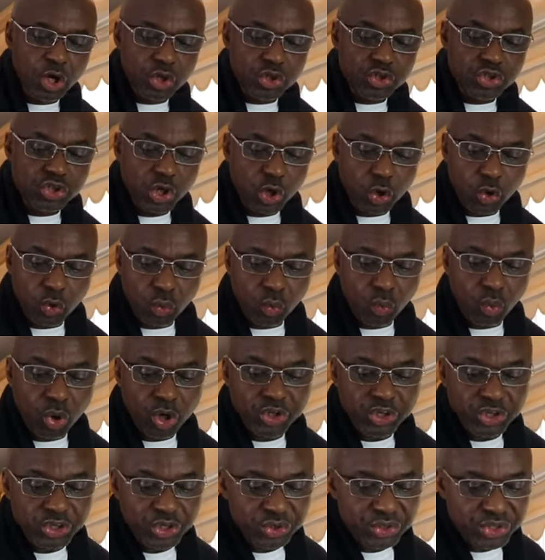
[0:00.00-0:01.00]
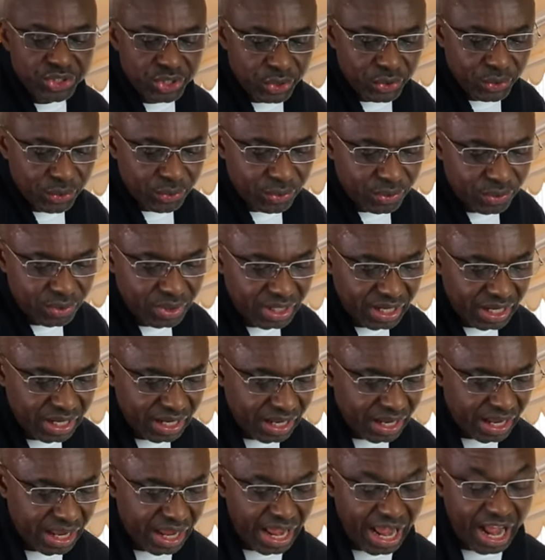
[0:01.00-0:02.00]
So what do you do
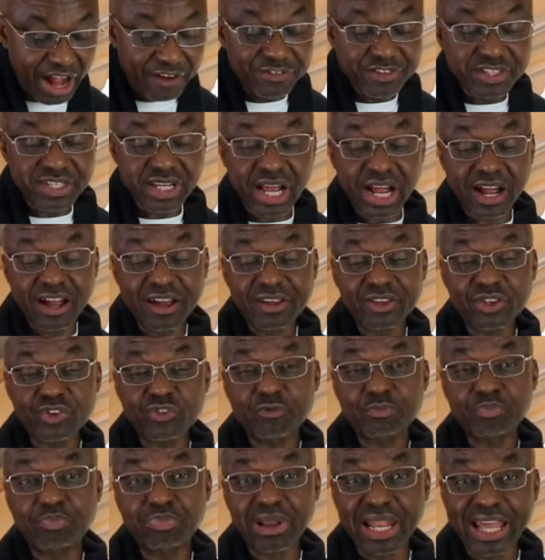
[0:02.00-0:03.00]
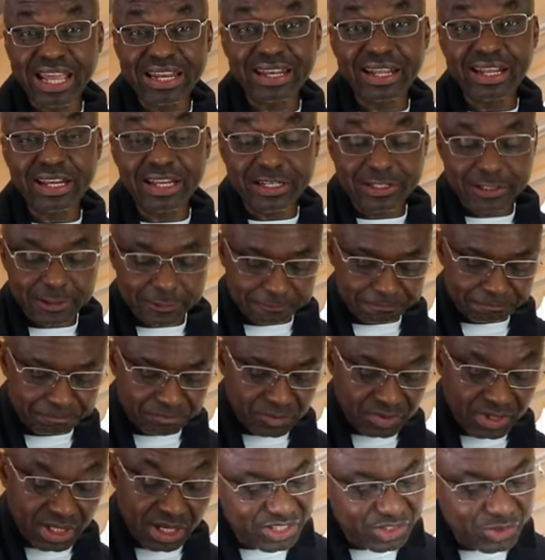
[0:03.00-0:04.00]
after you've blended it?
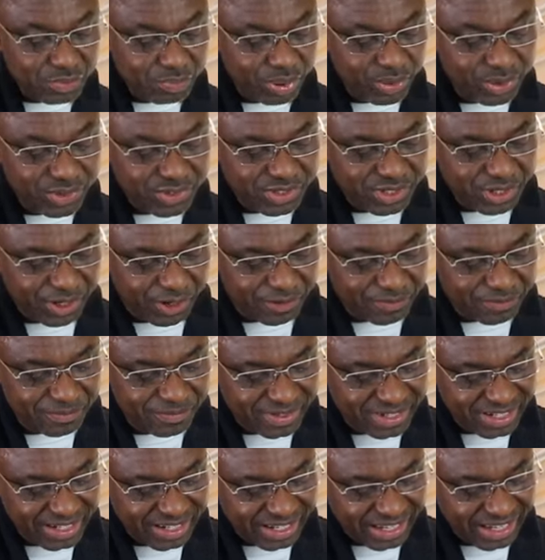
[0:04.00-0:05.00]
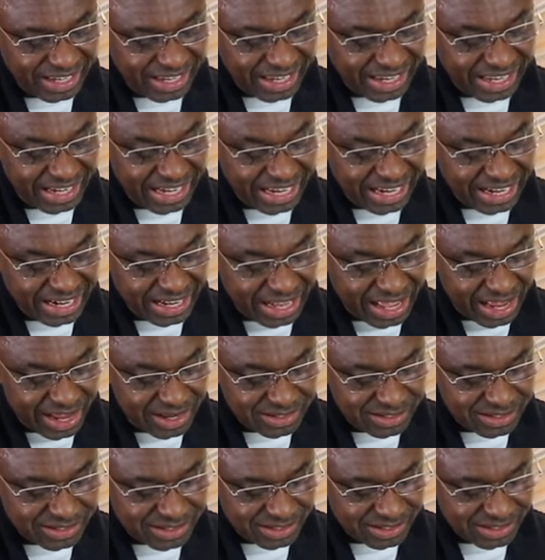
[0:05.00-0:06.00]
Is put some in a
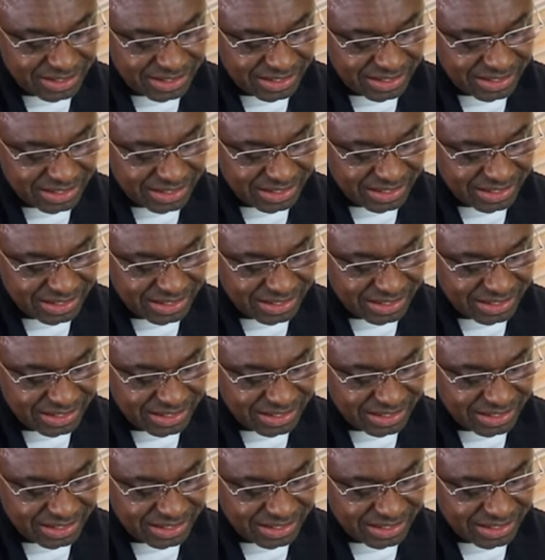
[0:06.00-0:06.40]
glass